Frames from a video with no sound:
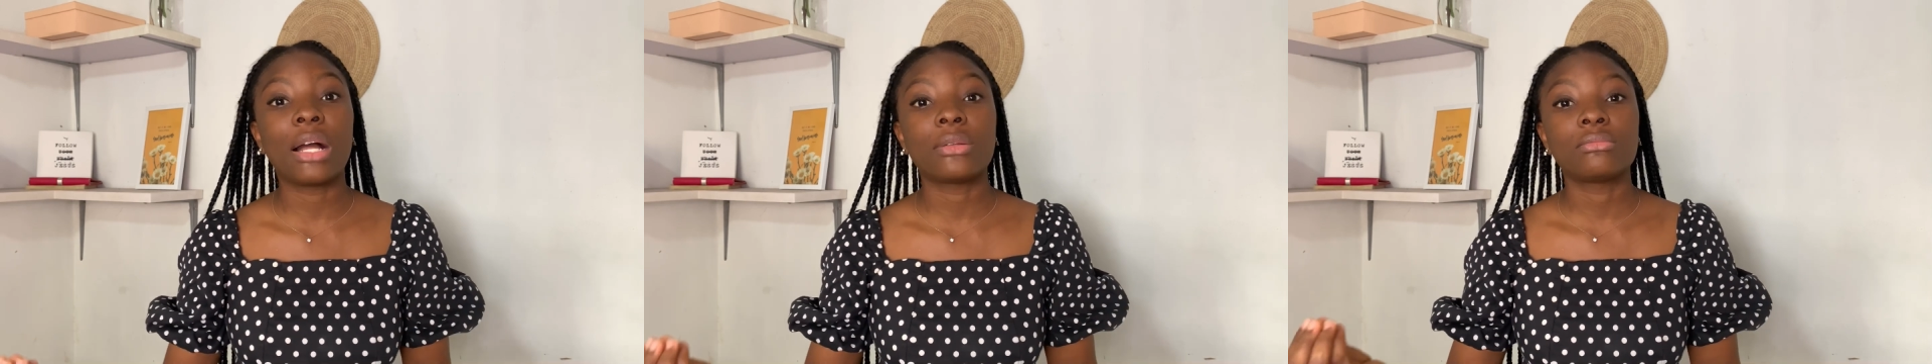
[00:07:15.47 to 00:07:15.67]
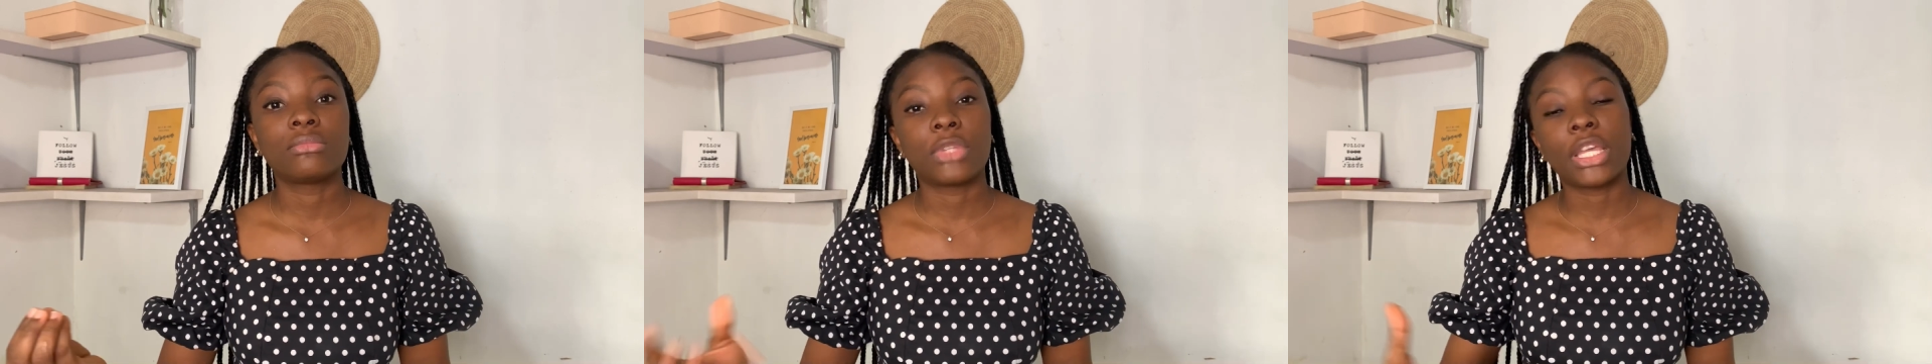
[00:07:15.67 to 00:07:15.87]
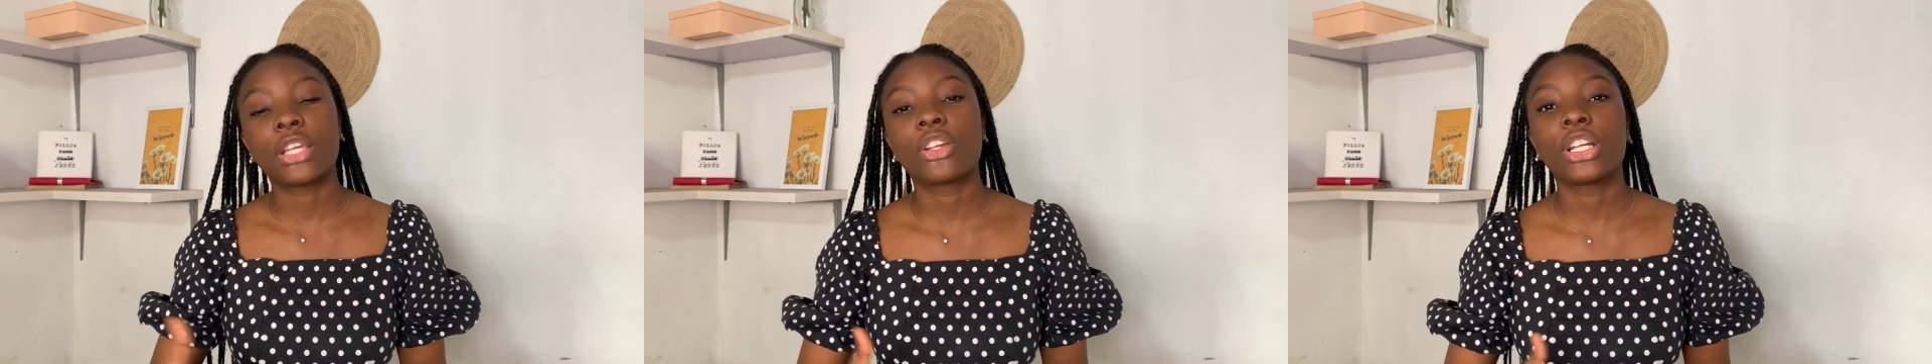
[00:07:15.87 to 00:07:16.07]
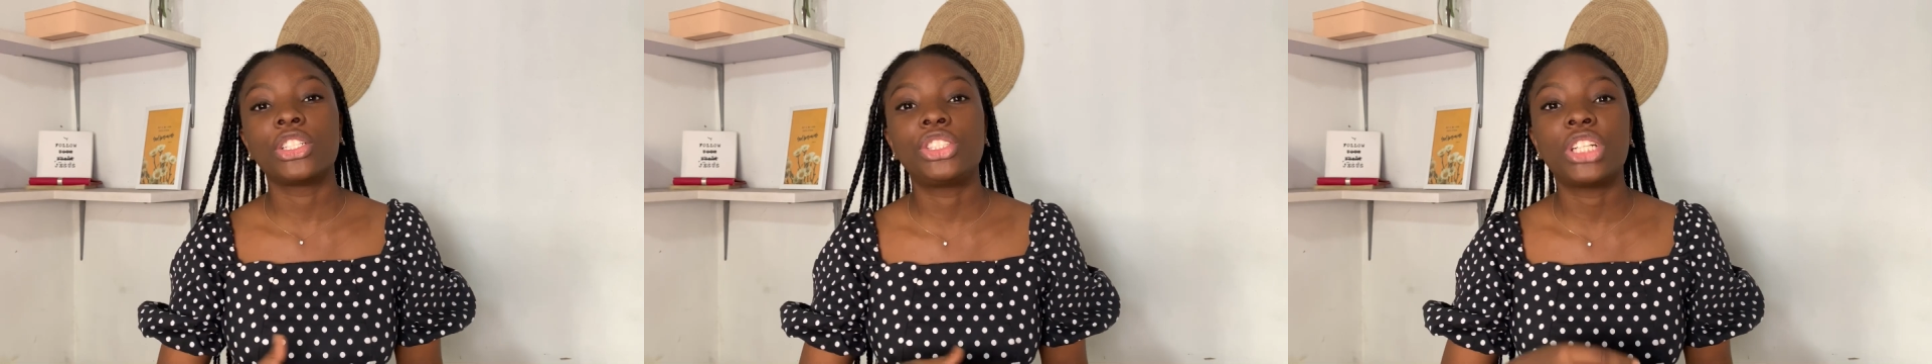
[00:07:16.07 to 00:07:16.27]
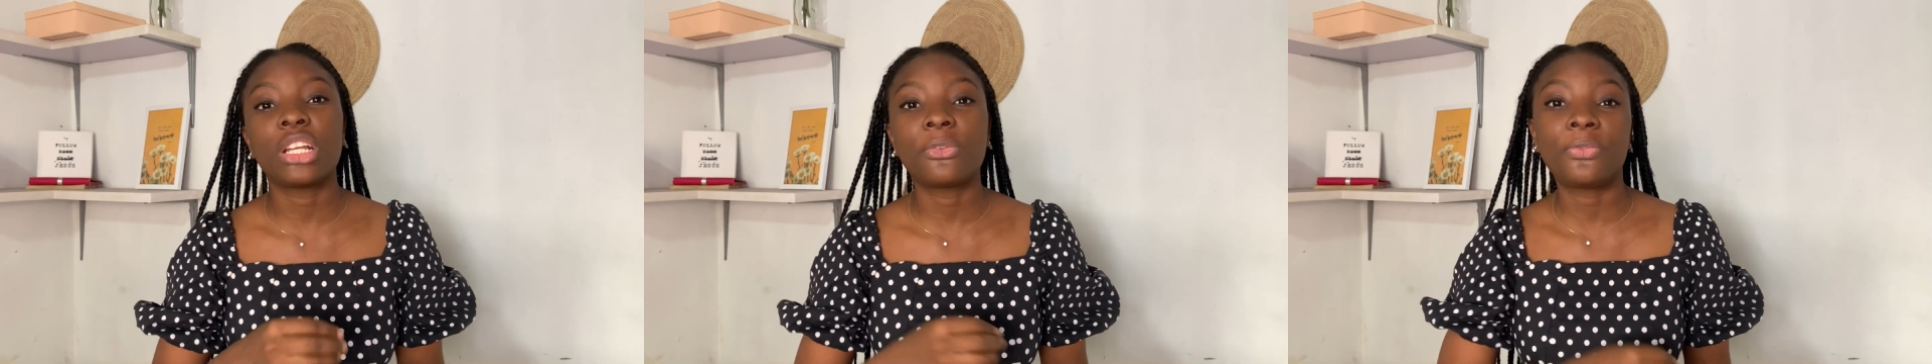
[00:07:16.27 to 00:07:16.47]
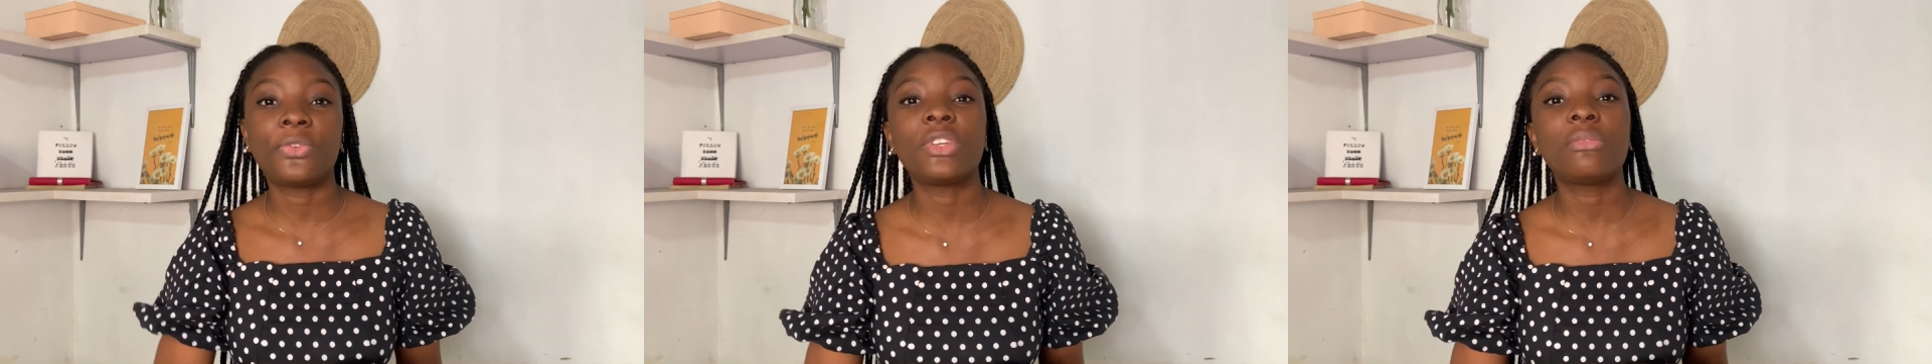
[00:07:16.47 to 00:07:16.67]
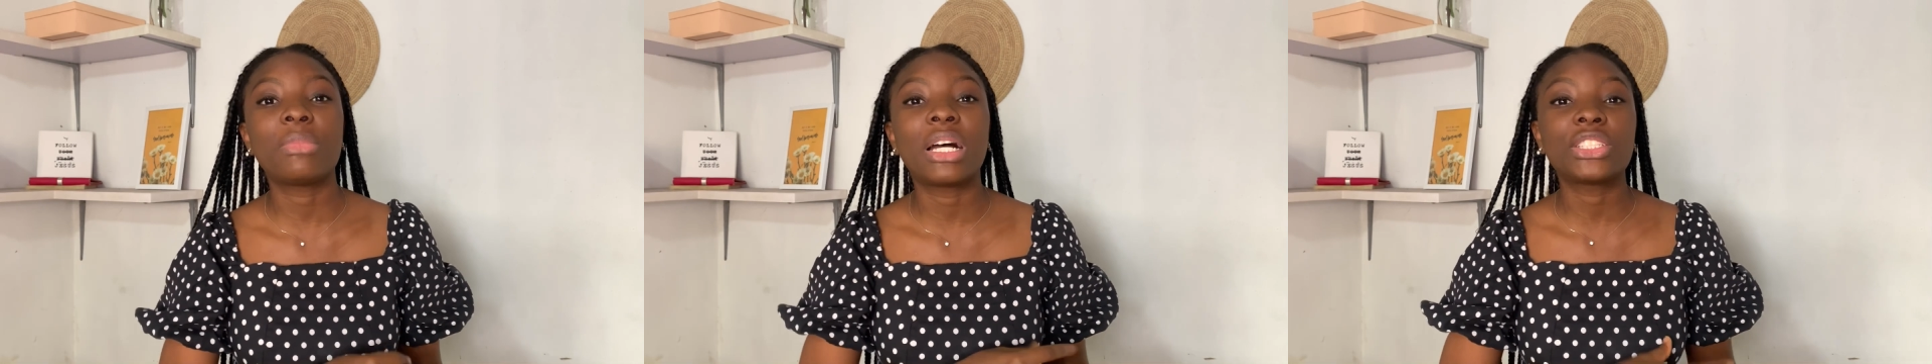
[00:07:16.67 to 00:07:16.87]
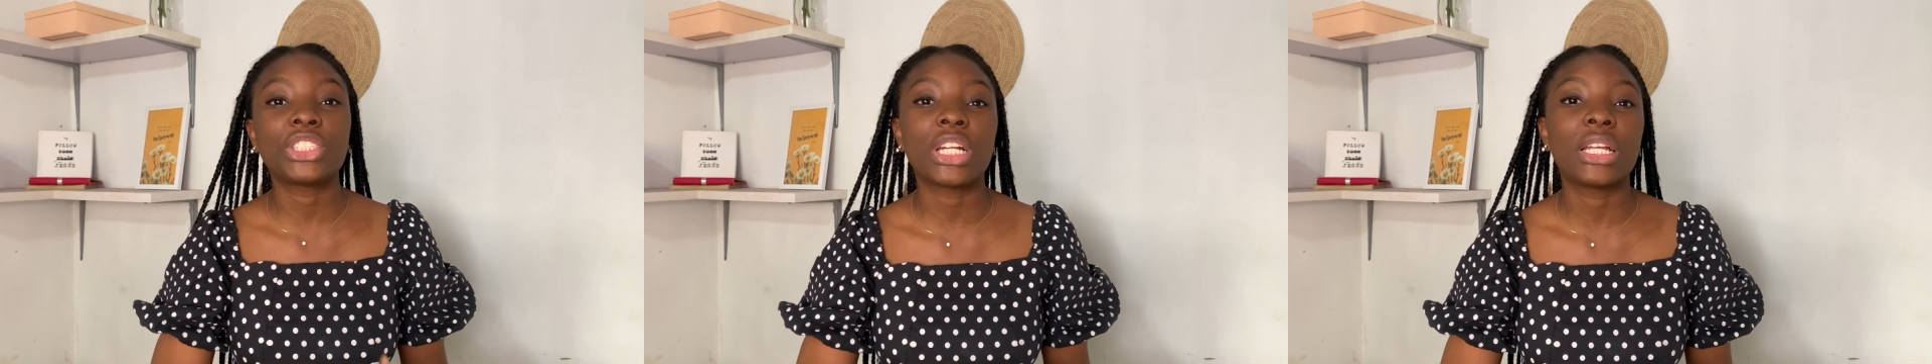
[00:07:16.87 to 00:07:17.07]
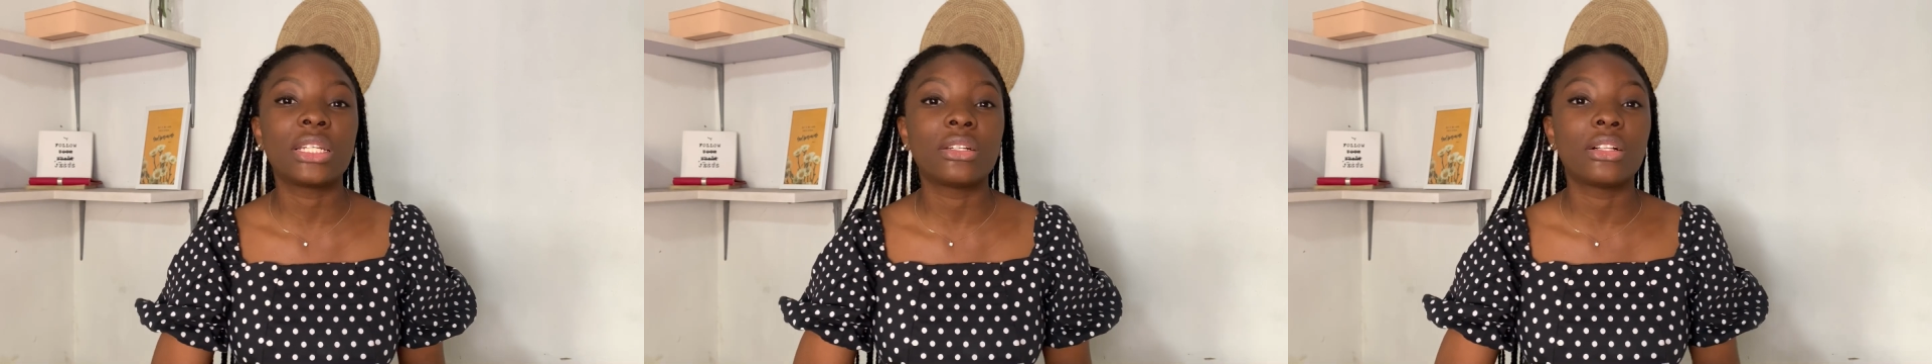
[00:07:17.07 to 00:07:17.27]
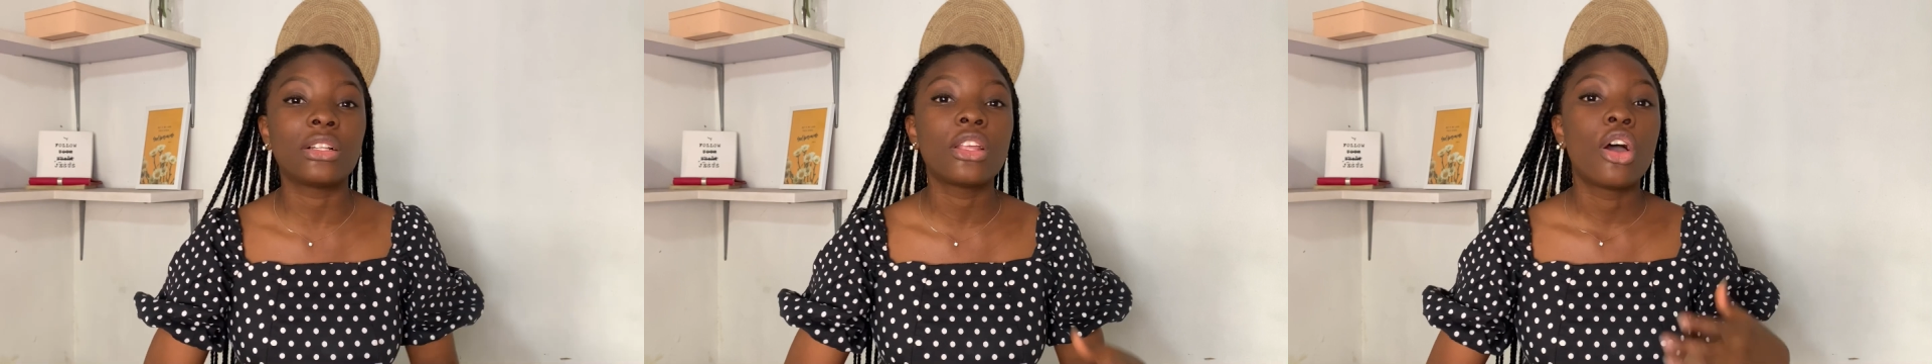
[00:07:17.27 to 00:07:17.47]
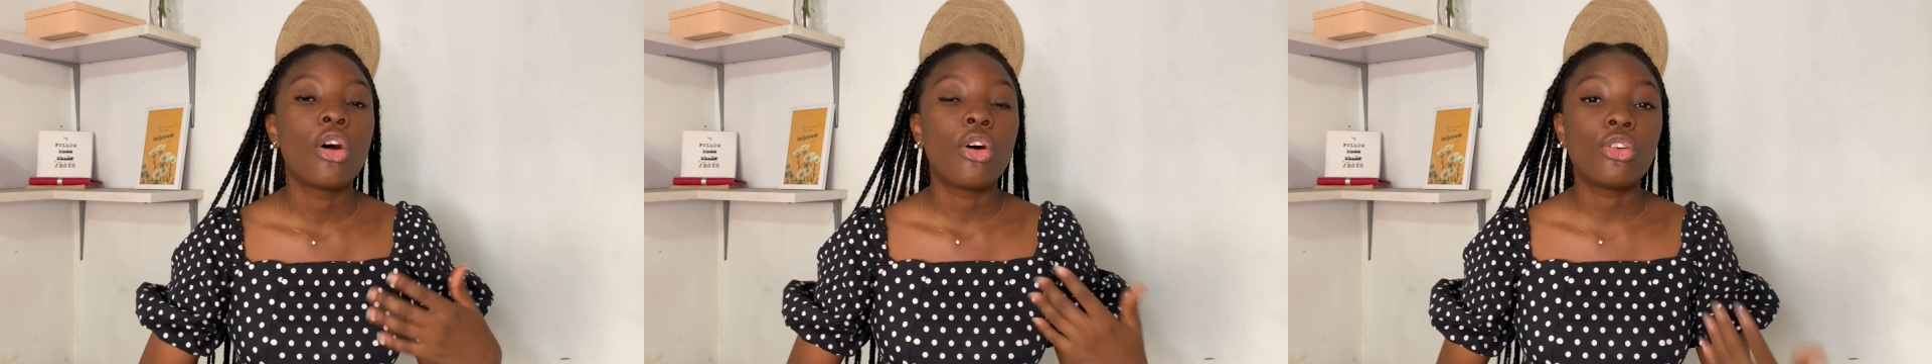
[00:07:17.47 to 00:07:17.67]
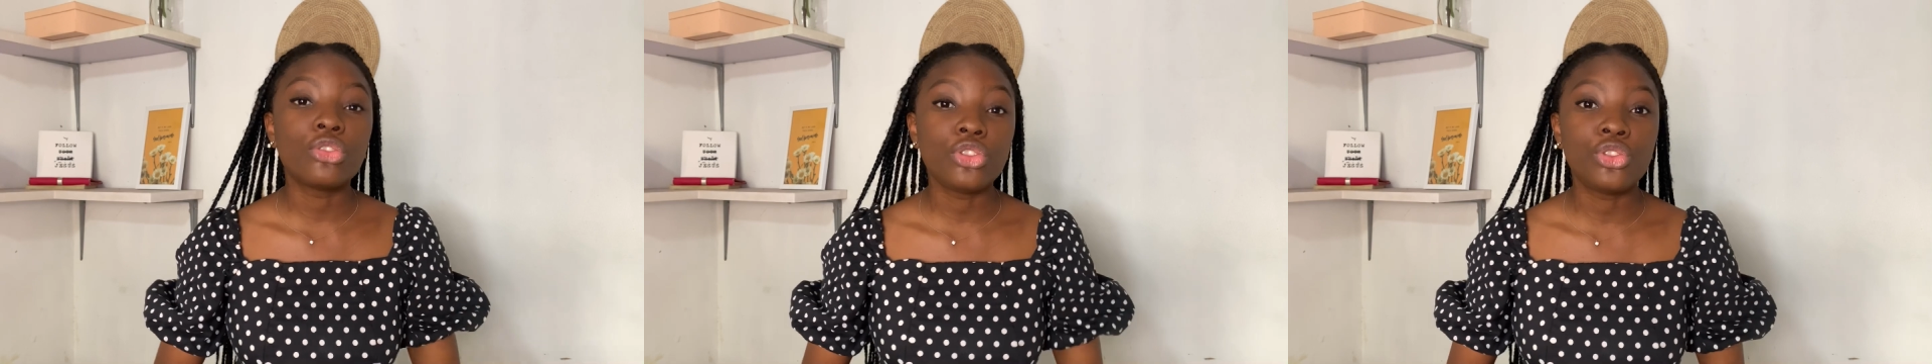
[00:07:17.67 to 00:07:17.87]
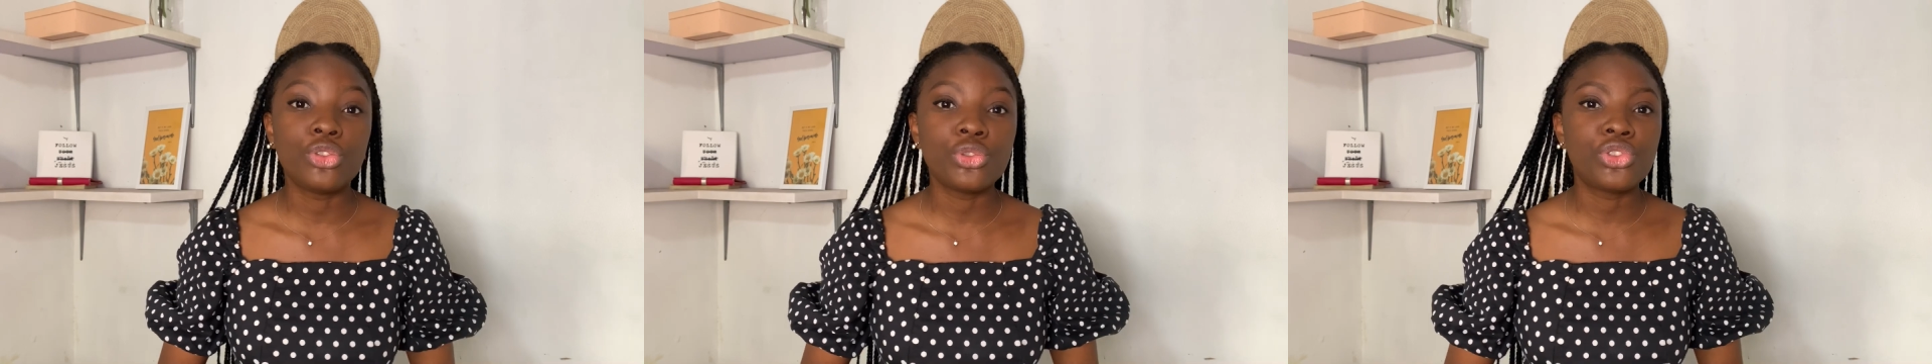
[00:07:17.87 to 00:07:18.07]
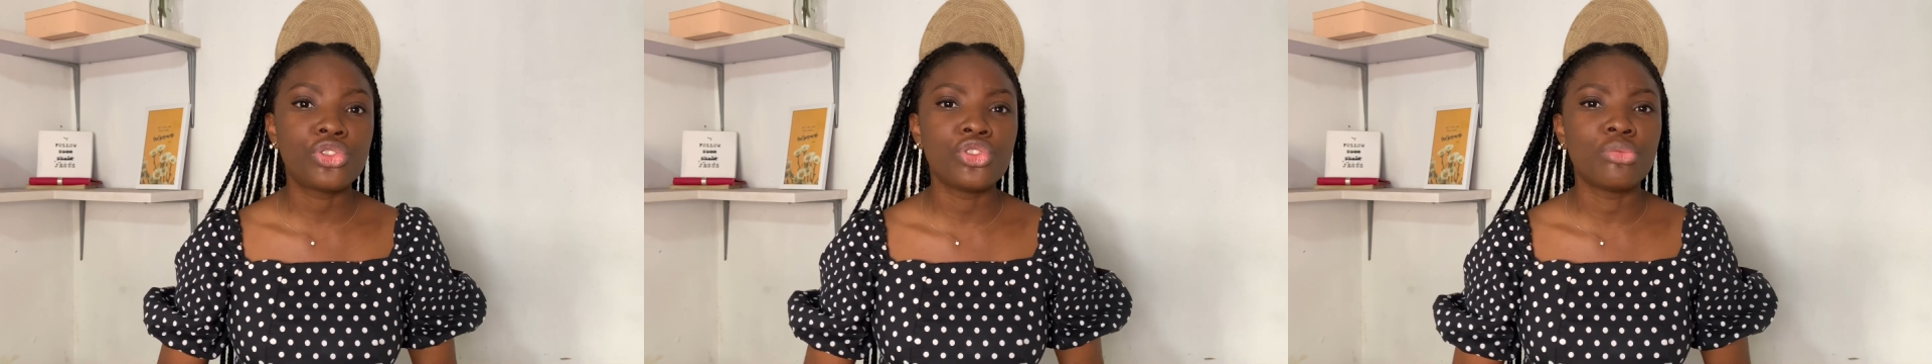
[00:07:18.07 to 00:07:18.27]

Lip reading: like you can check Figma channel on YouTube.